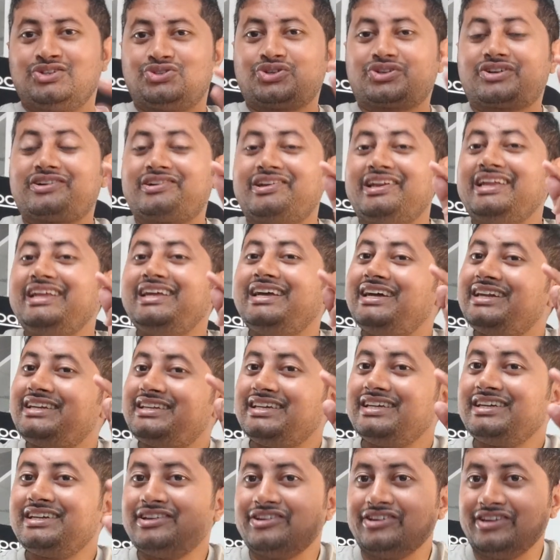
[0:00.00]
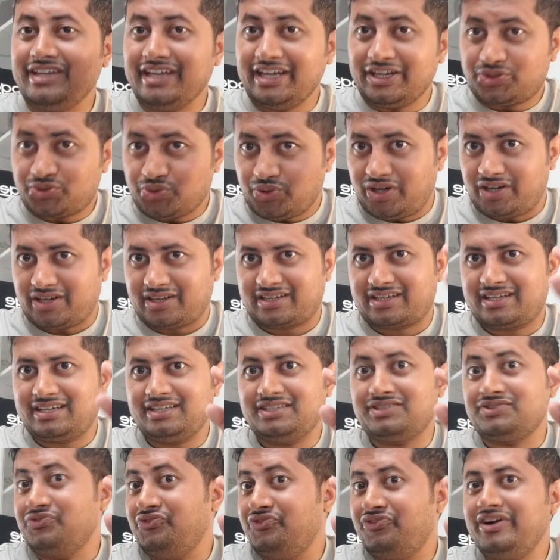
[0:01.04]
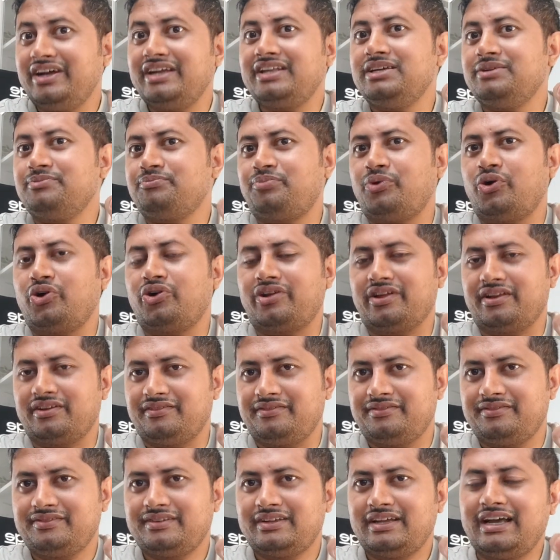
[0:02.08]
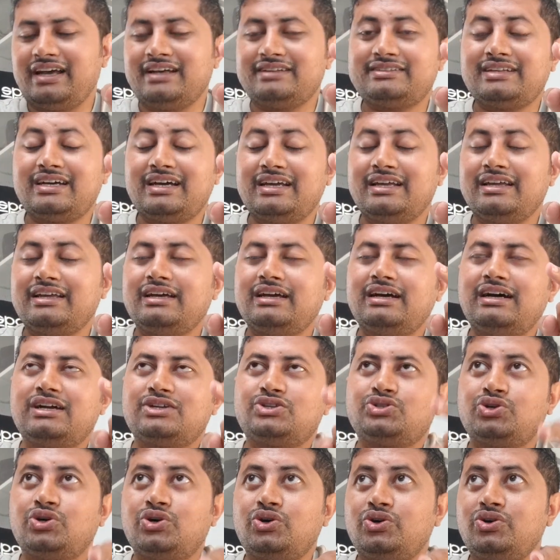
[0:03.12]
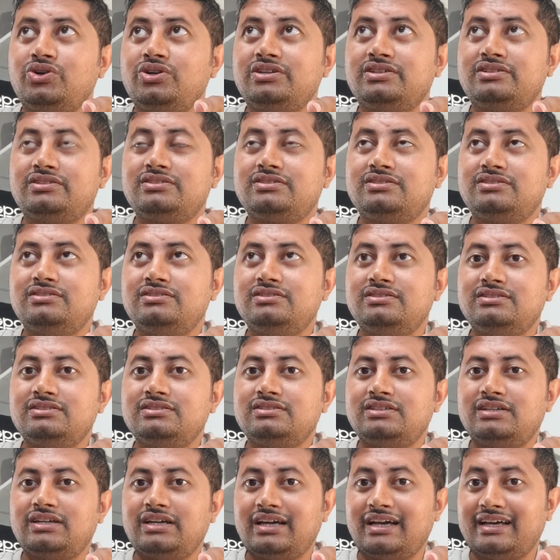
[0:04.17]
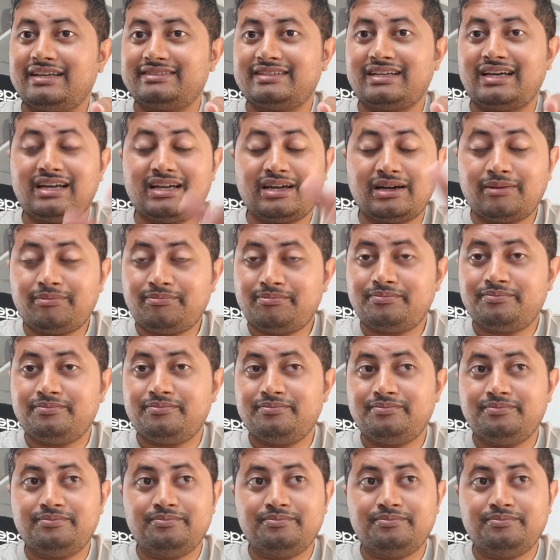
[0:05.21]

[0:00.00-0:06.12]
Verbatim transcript: so creating network is very important as I uh, told, as I have